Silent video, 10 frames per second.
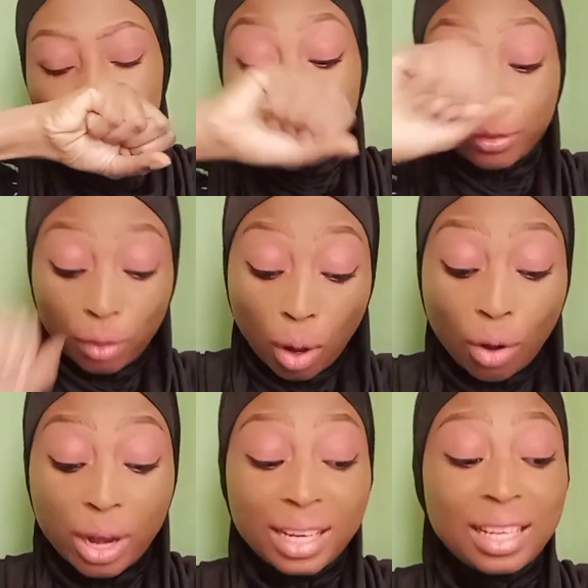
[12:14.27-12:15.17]

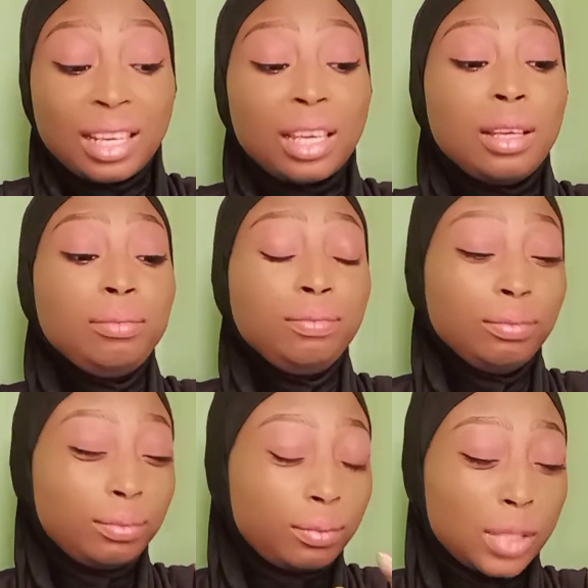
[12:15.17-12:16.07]
Florally
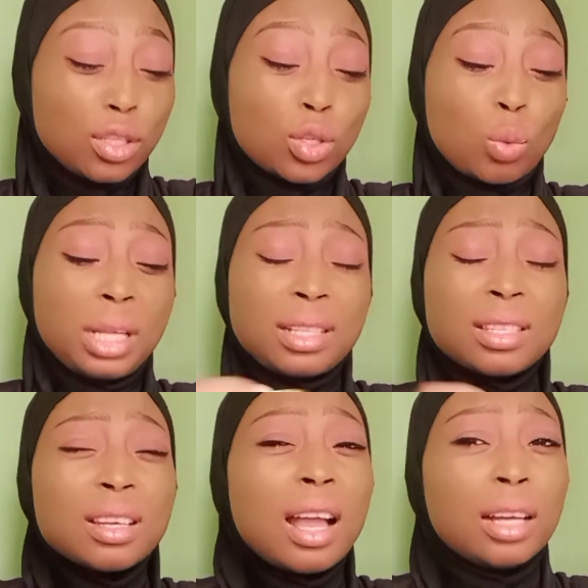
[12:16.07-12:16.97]
sweet
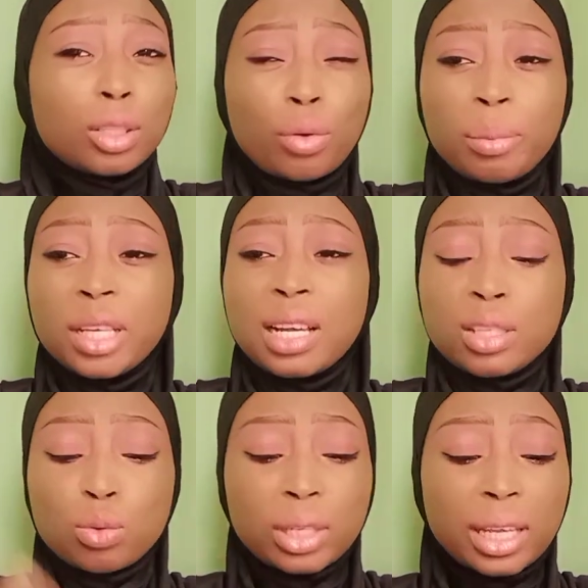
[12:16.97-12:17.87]
and creamy, that
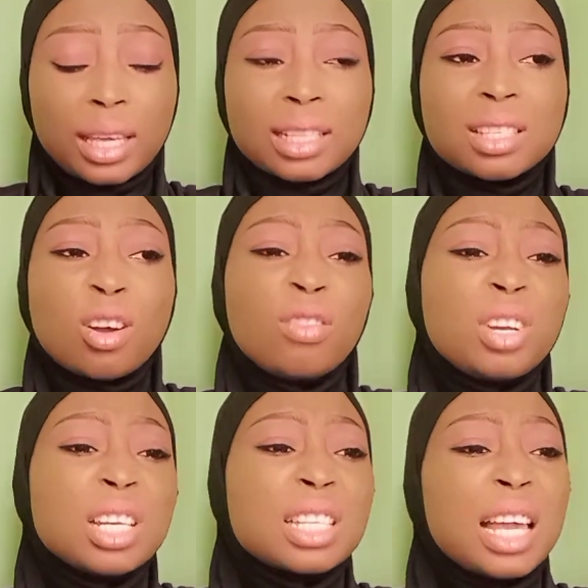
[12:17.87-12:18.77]
is what I get. Of
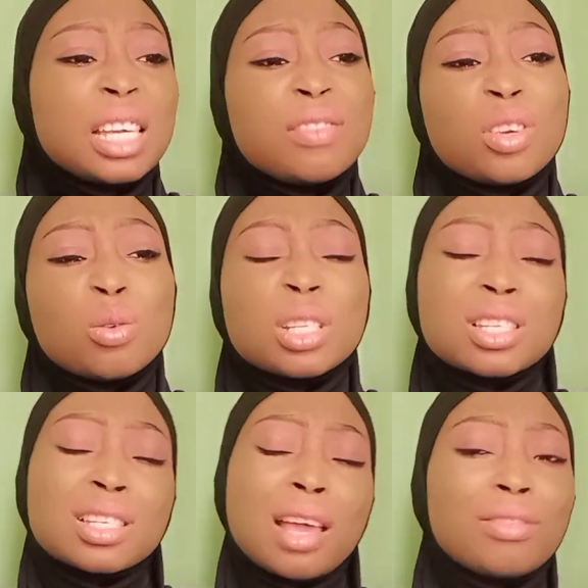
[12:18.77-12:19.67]
this, I give you a
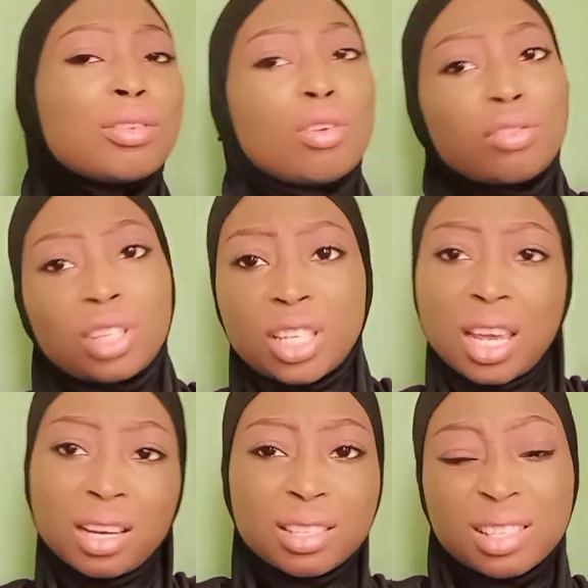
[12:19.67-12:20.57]

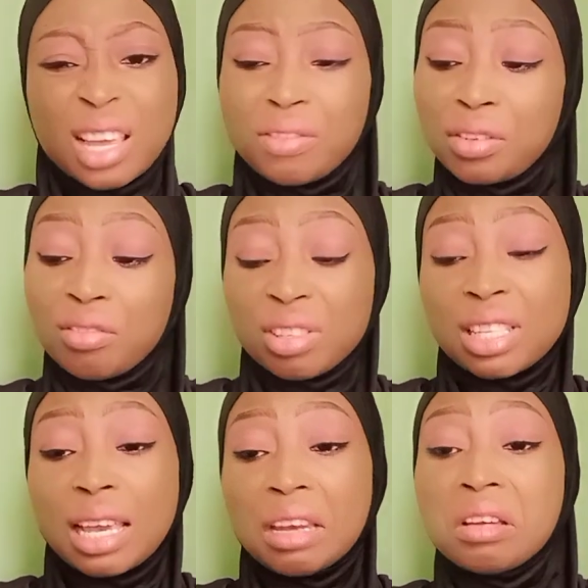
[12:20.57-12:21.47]
7/10.
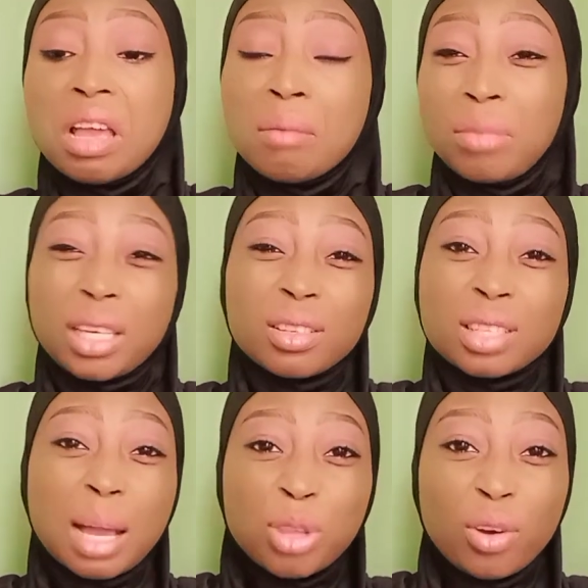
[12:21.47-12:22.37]
7/10, because
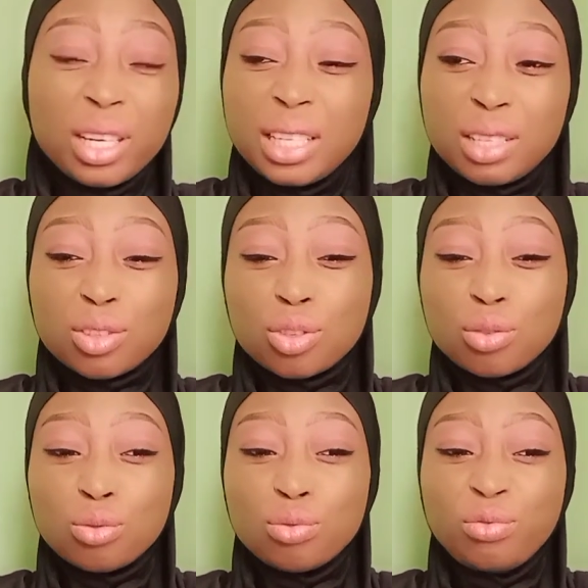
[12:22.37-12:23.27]
I'm not really
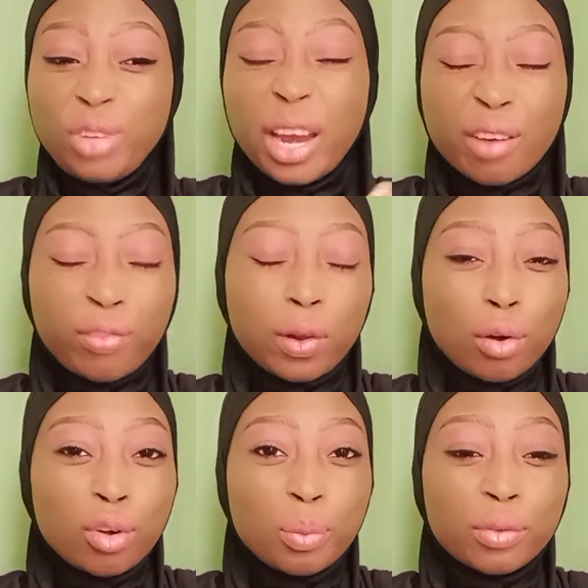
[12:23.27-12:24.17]
into very
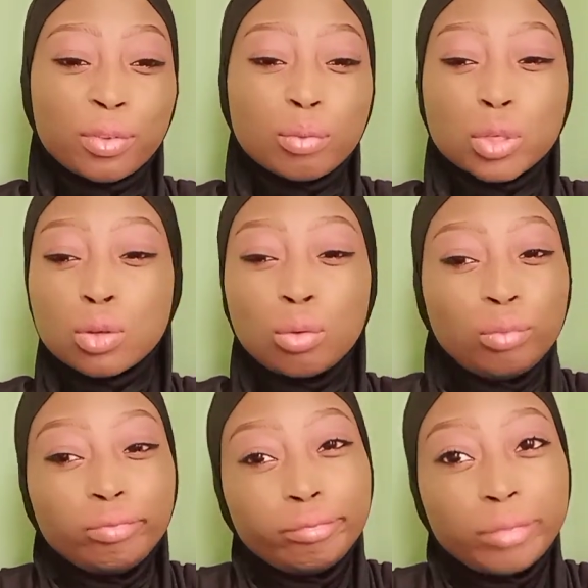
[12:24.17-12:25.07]
floral perfume,
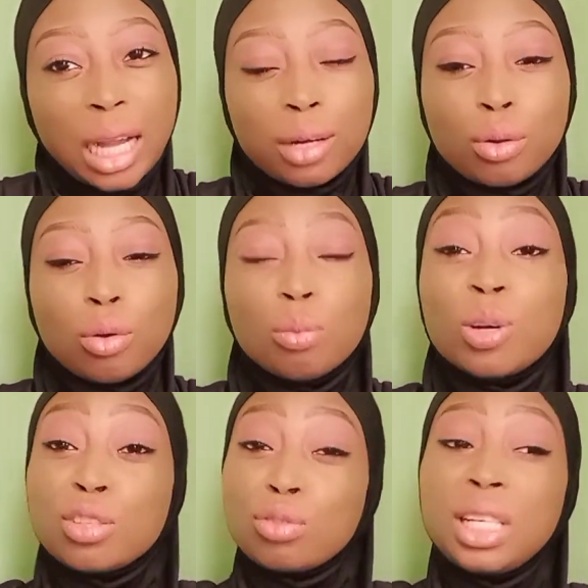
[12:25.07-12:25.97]
so I don't know, but
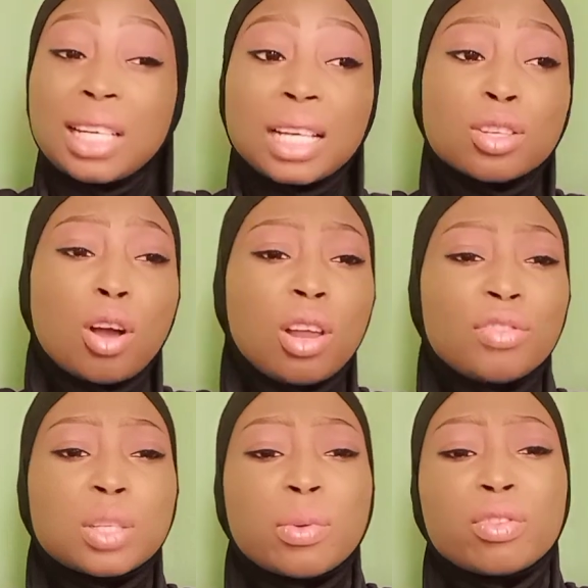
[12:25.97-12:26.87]
it's really nice. All of
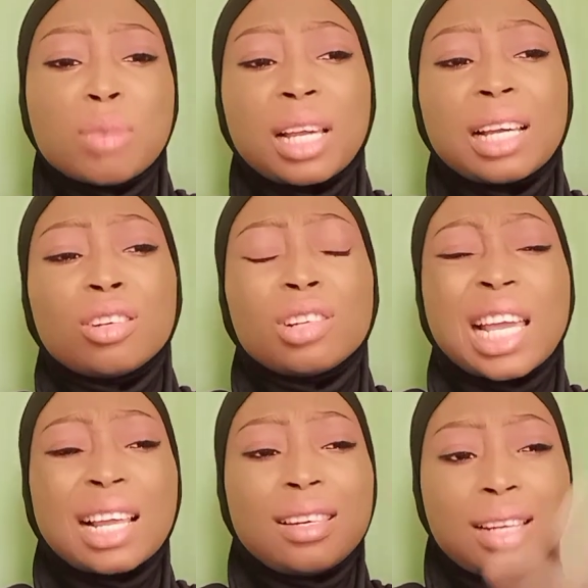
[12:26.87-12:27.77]
this perfume I kind of
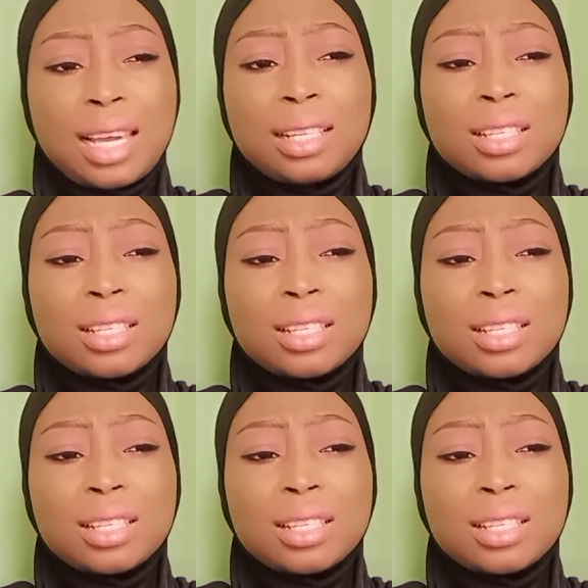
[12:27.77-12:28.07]
like light,